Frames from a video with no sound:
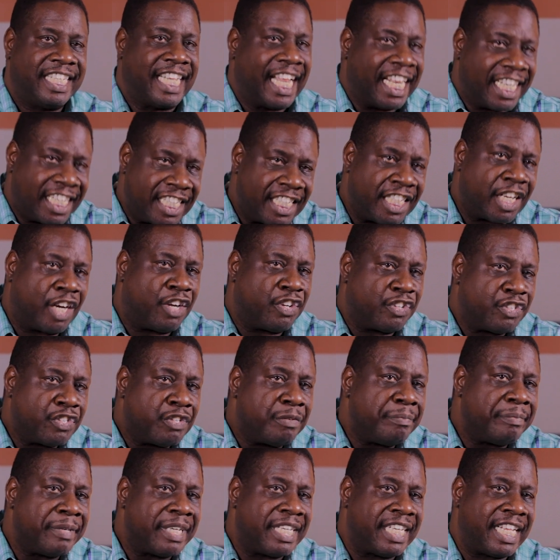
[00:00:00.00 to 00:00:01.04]
That's the
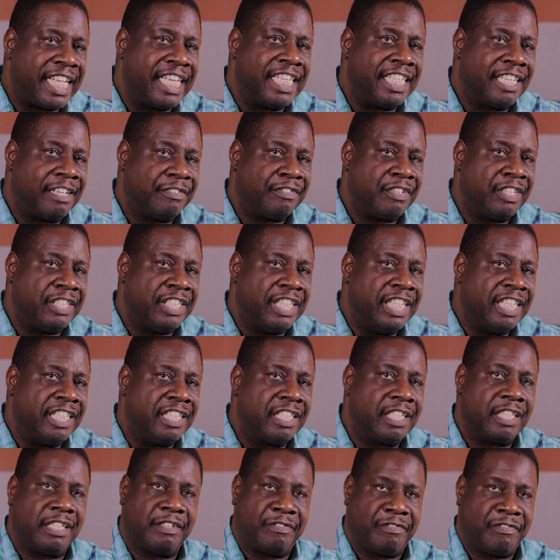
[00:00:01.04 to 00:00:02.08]
ultimate end of the
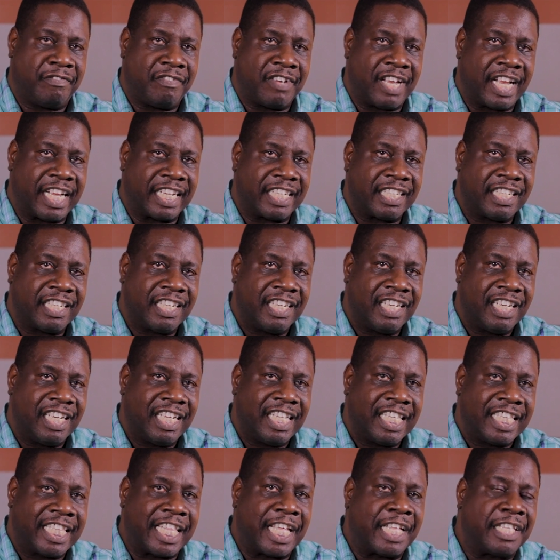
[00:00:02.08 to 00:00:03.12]
Jesus effect,
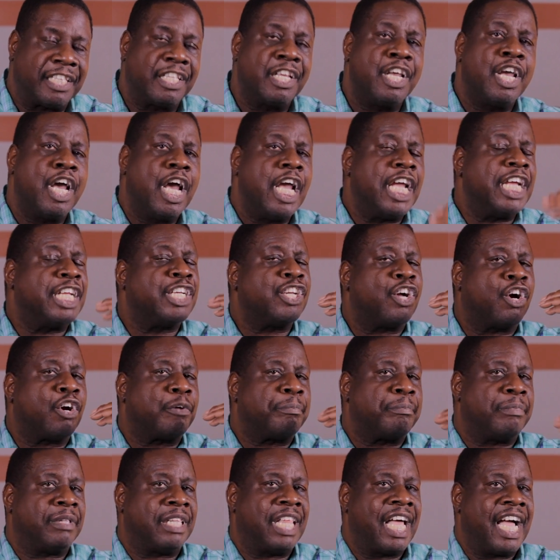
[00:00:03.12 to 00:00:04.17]
that in
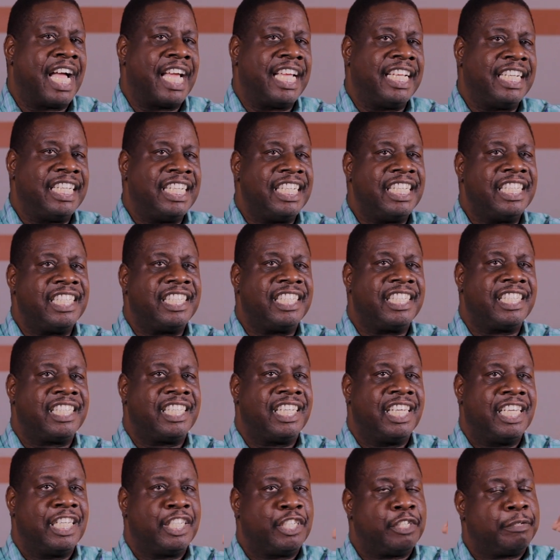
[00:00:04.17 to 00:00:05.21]
our
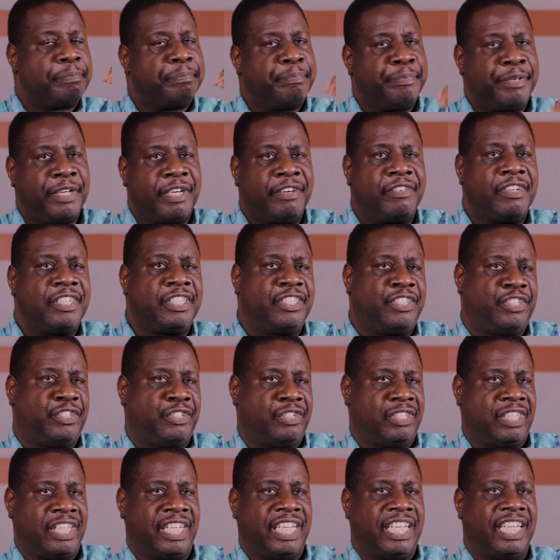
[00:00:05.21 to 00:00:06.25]
blindness,
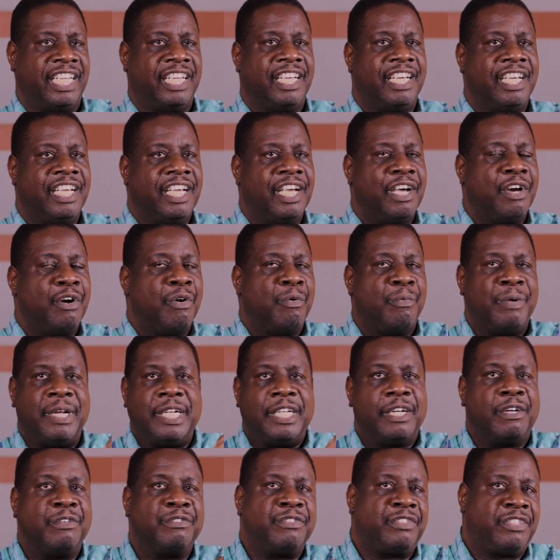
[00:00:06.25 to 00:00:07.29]
spiritually, we
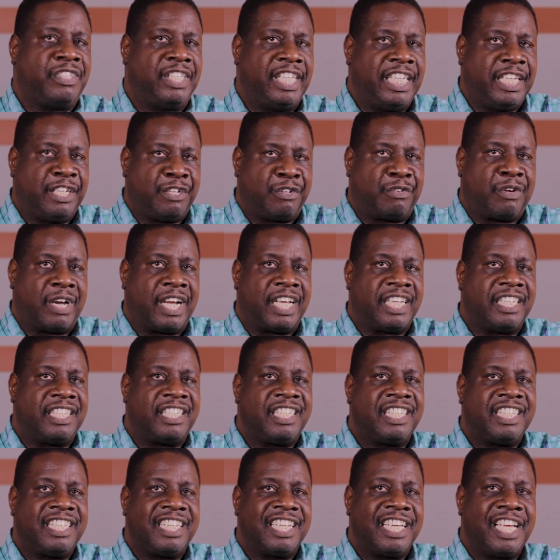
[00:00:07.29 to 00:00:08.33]
don't see
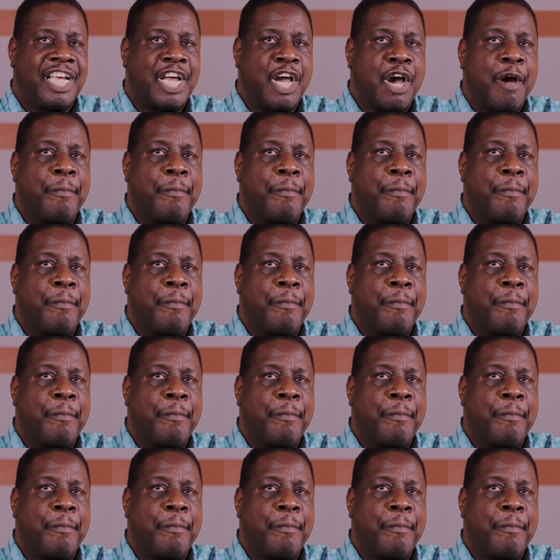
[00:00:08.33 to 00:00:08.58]
Christ.